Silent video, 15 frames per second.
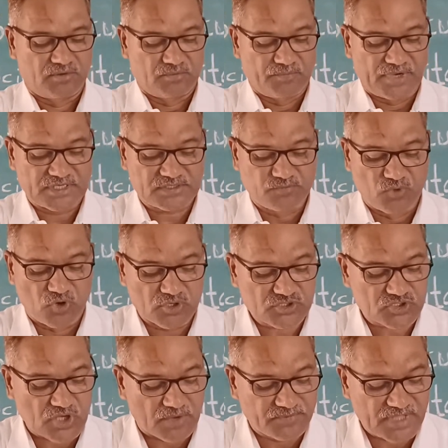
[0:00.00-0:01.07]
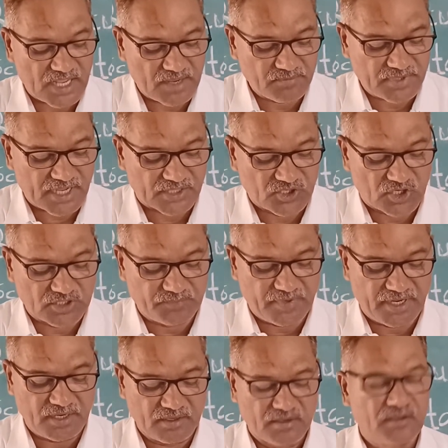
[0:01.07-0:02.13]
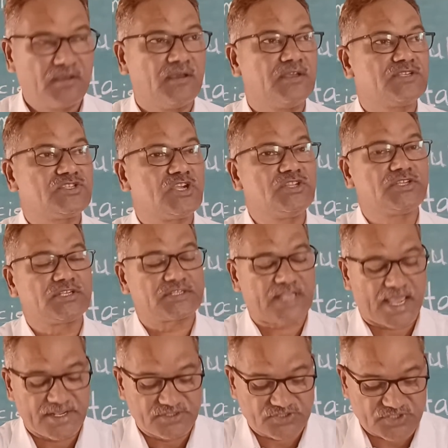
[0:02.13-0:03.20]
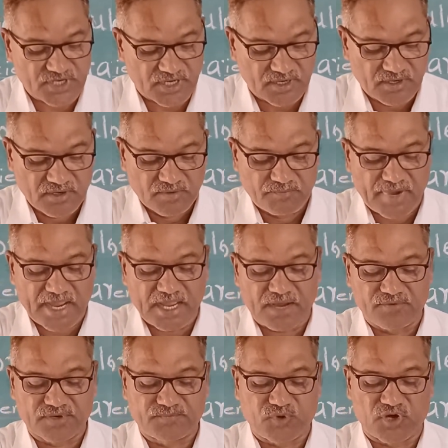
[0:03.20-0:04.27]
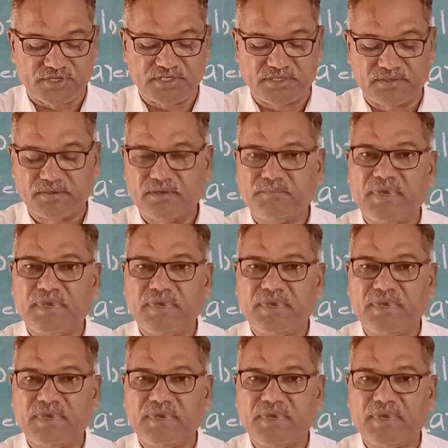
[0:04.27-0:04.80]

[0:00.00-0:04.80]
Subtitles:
but most of them cannot be synthesized by our body.